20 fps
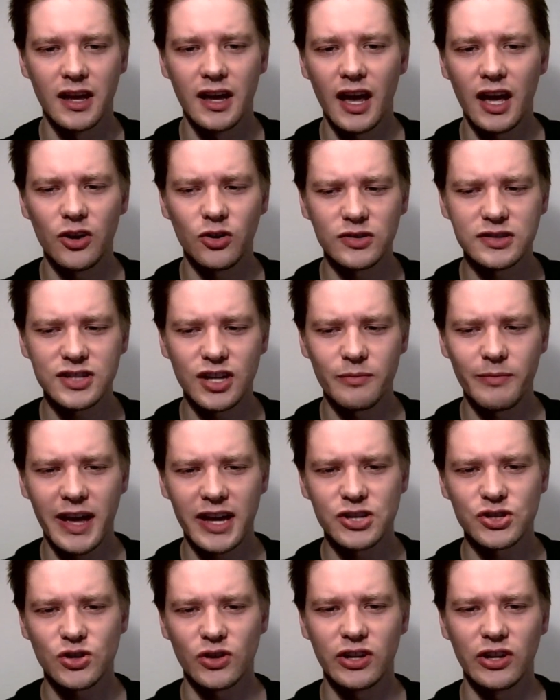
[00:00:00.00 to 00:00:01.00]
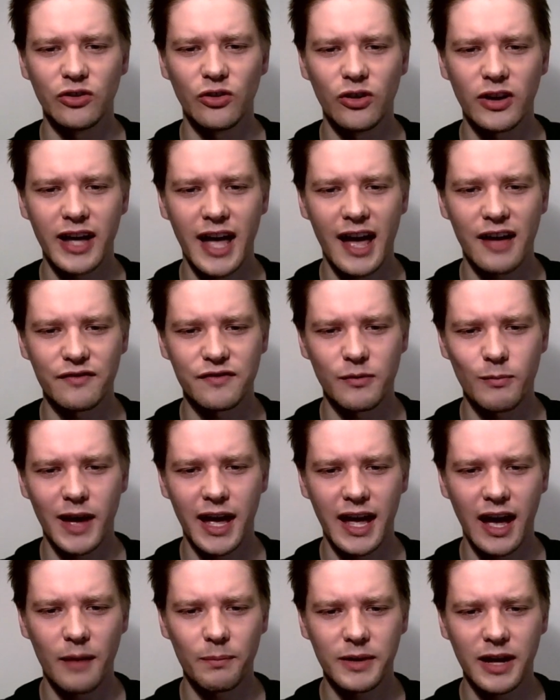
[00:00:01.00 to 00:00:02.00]
And also make sure you look out for
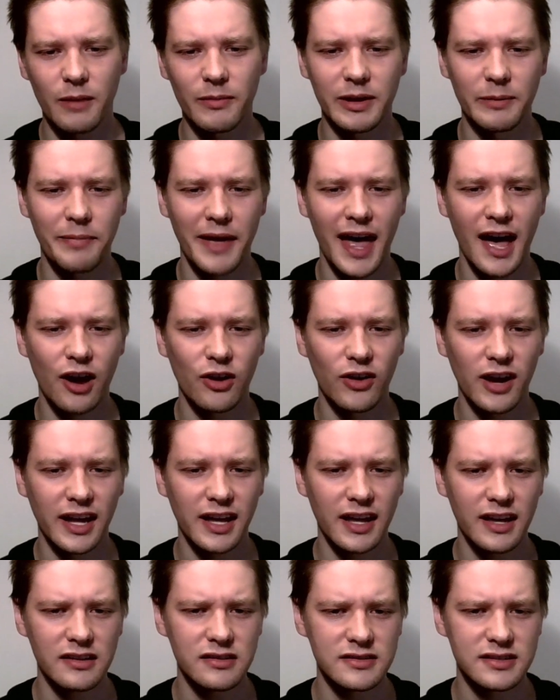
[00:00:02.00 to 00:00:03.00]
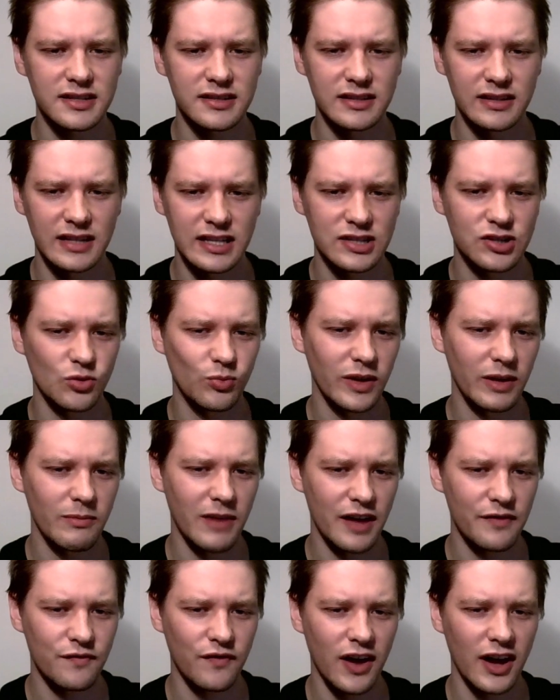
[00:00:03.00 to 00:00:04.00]
my upcoming power rankings. This will be
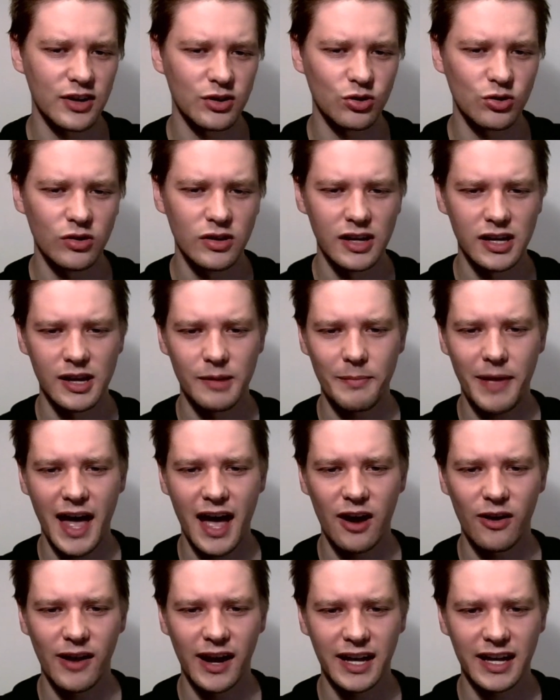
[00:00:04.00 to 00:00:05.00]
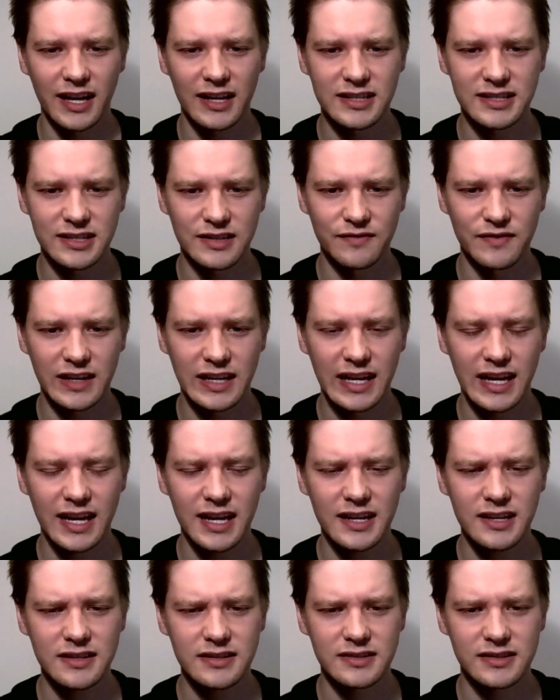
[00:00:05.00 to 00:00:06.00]
my final power rankings of the
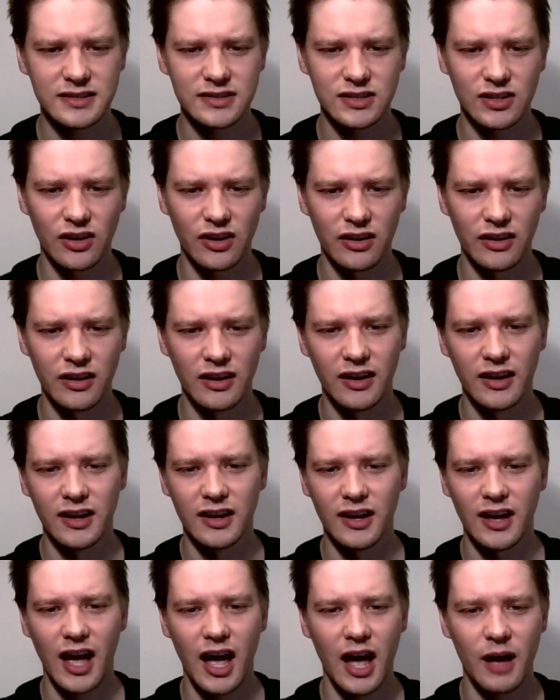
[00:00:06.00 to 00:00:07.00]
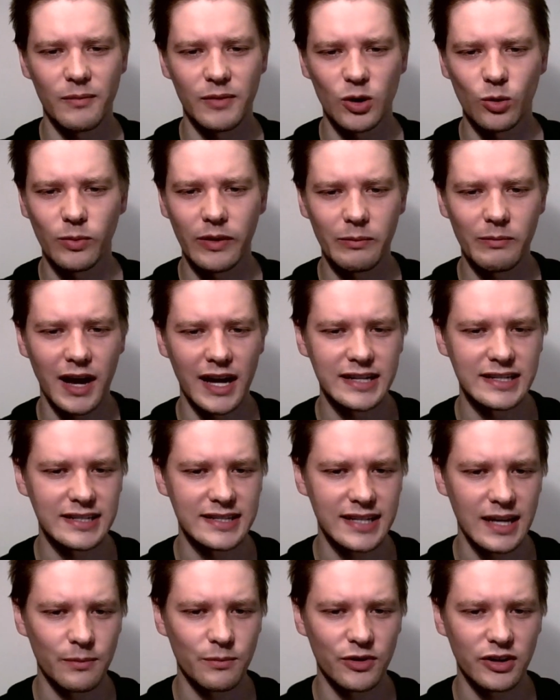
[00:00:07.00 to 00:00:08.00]
year, so um, it'll be my
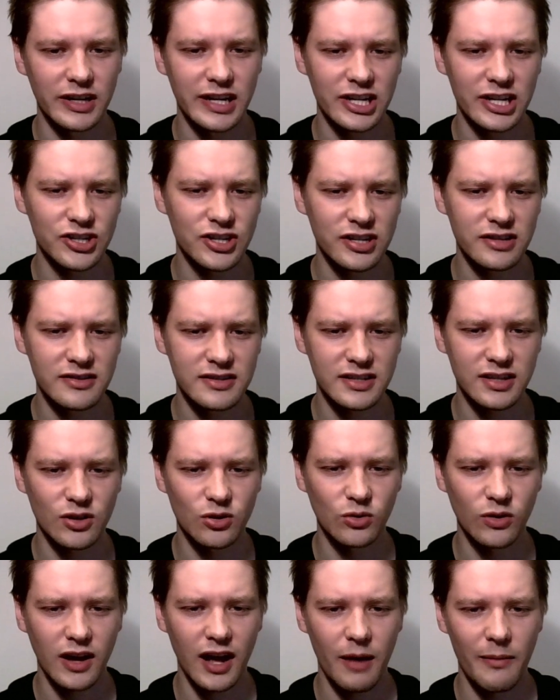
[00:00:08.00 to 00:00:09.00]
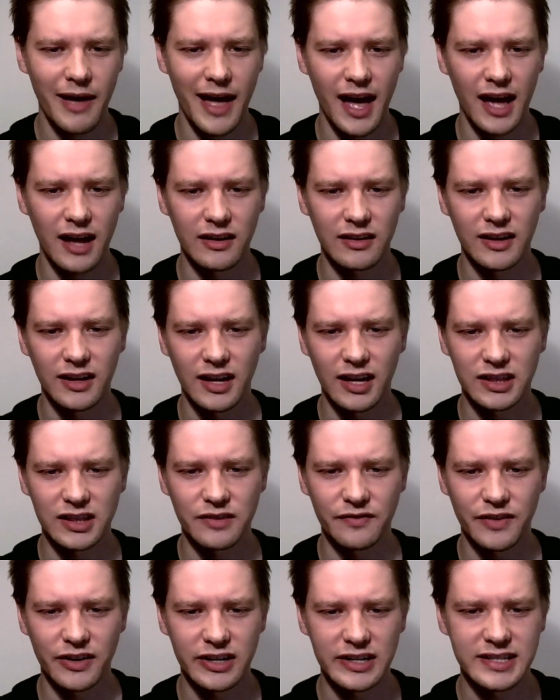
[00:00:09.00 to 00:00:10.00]
December edition, so it'll come out at
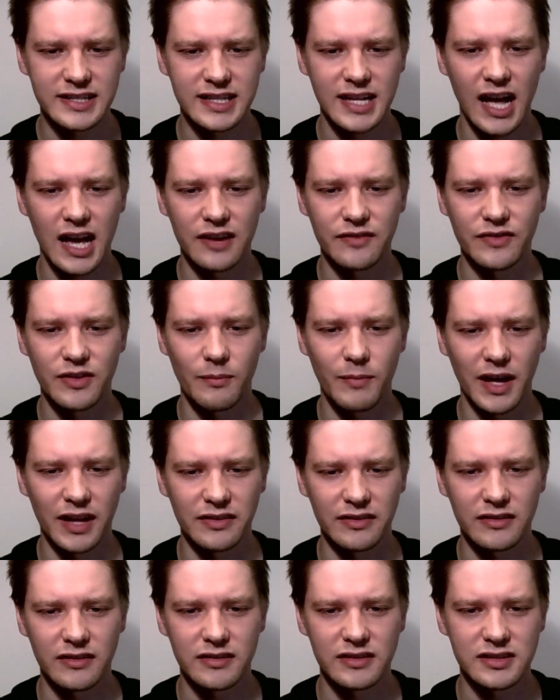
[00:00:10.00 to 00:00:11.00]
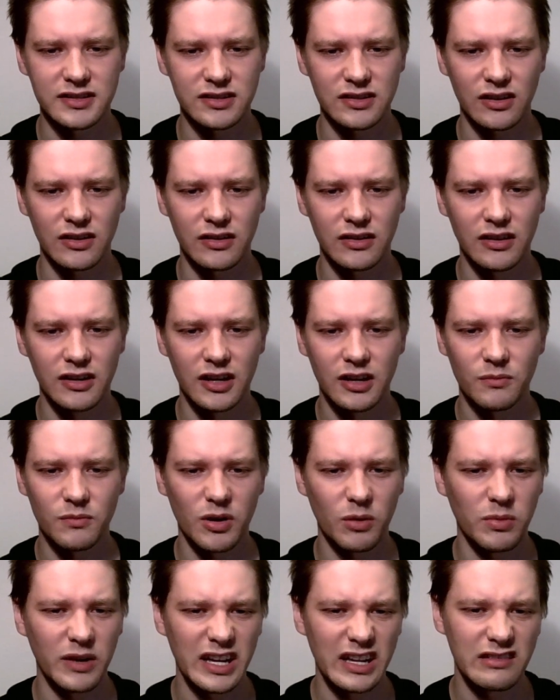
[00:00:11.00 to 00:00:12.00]
the very start of the month, so
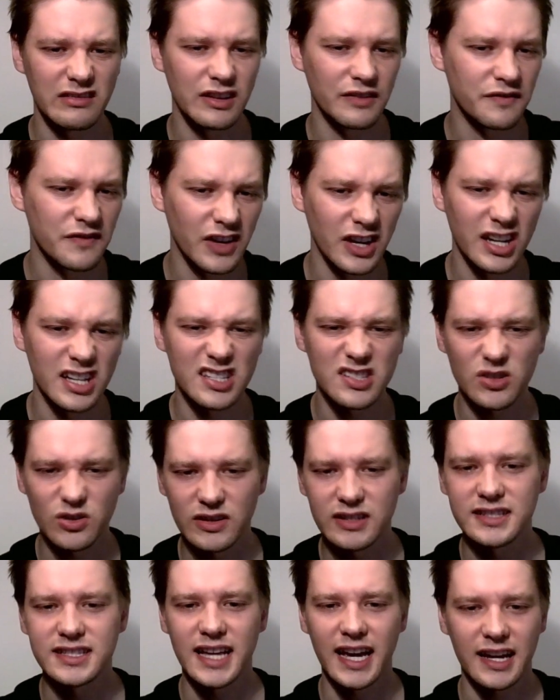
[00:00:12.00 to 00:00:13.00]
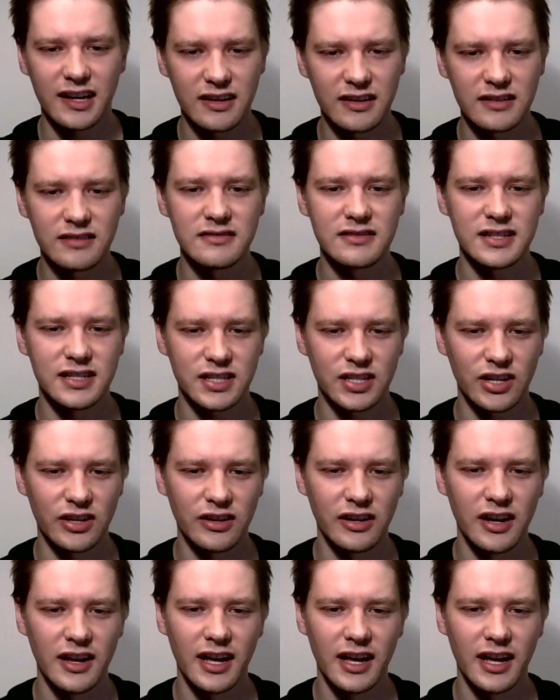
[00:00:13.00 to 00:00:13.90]
probably the first or the second, so